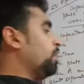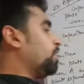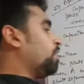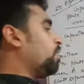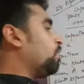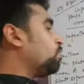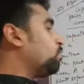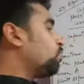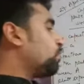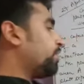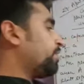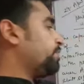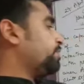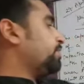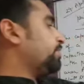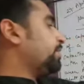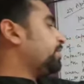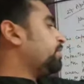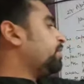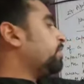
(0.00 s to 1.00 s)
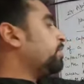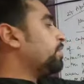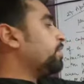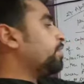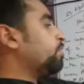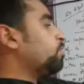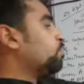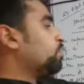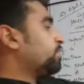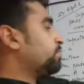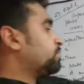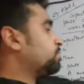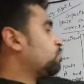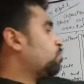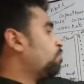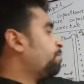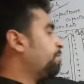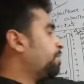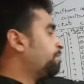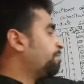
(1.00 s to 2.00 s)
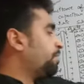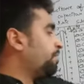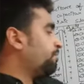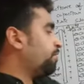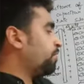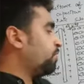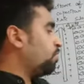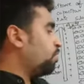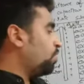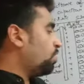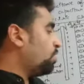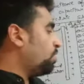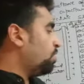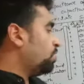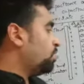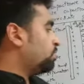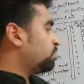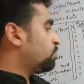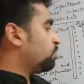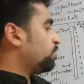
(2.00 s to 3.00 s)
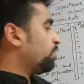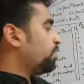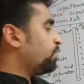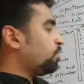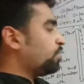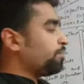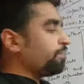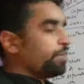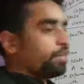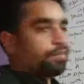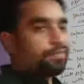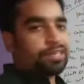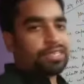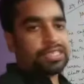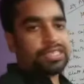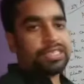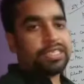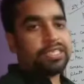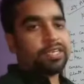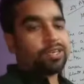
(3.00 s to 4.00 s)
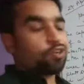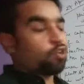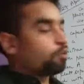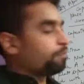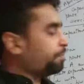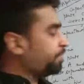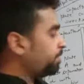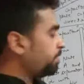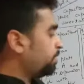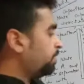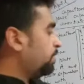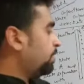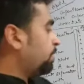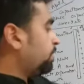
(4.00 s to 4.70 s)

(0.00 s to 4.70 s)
Now you can see that E naught is common between all. So E naught we have considered common.